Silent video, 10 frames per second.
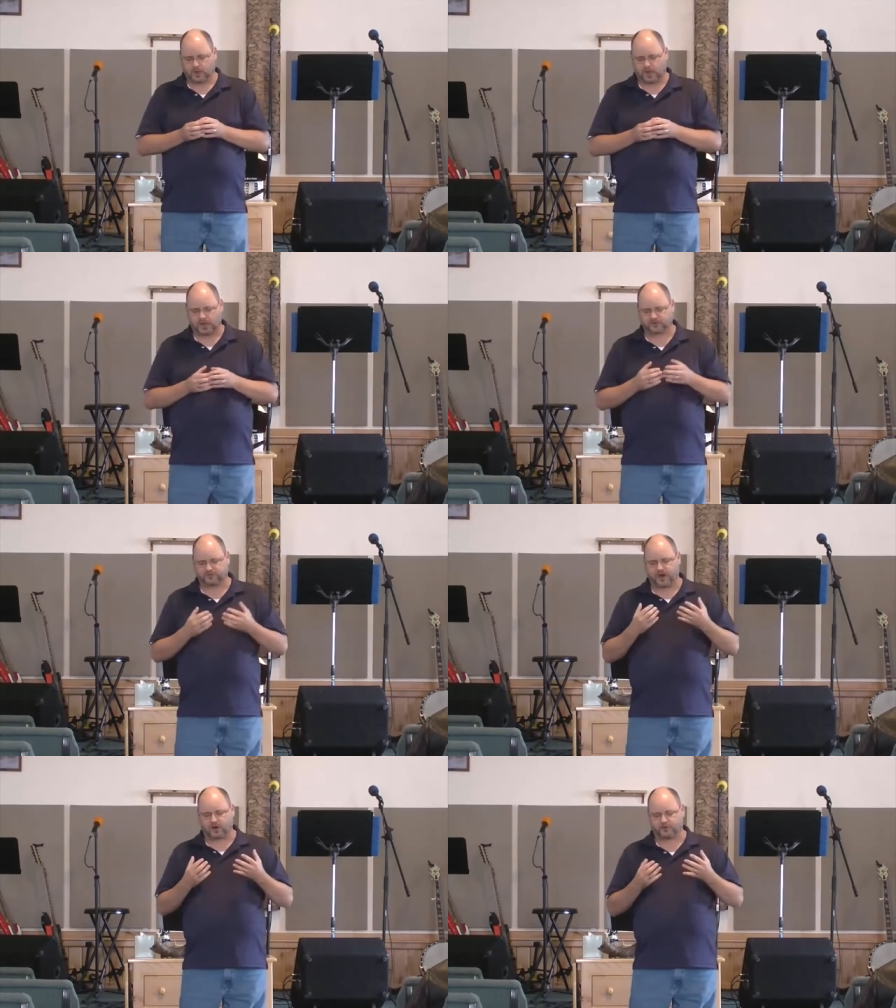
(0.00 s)
I ask,
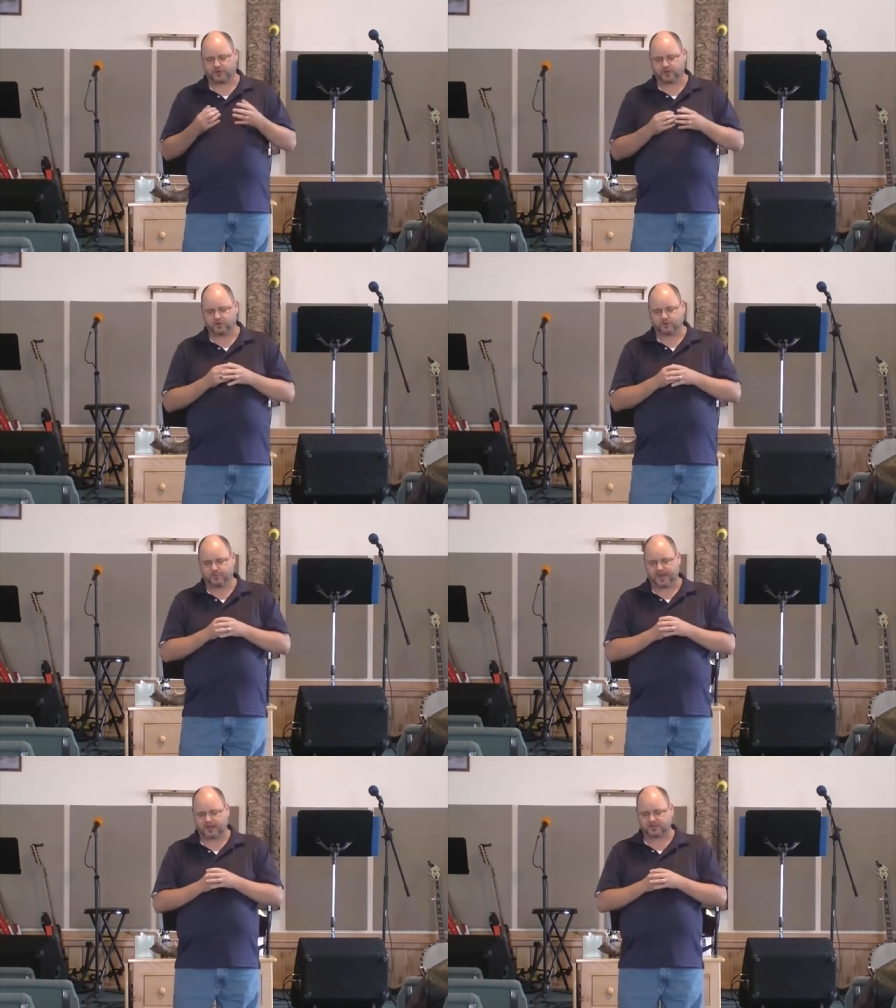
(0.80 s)
Father, that you would
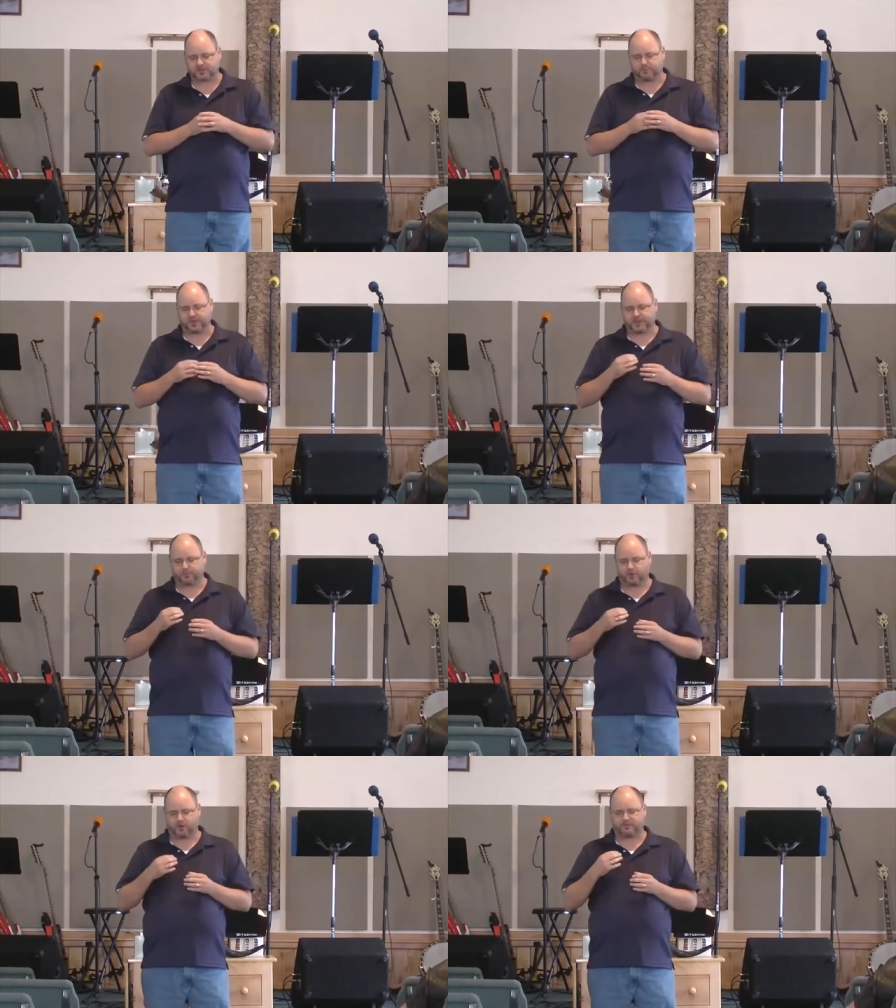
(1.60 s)
make us a
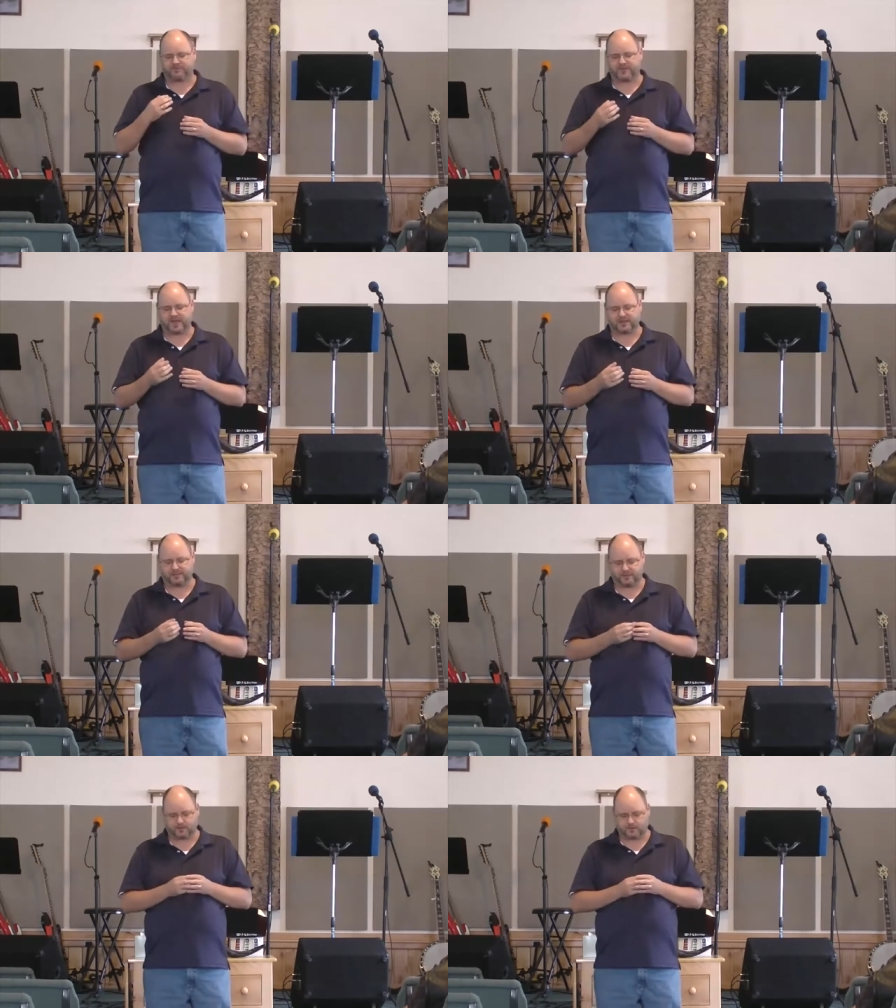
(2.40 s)
people of faith,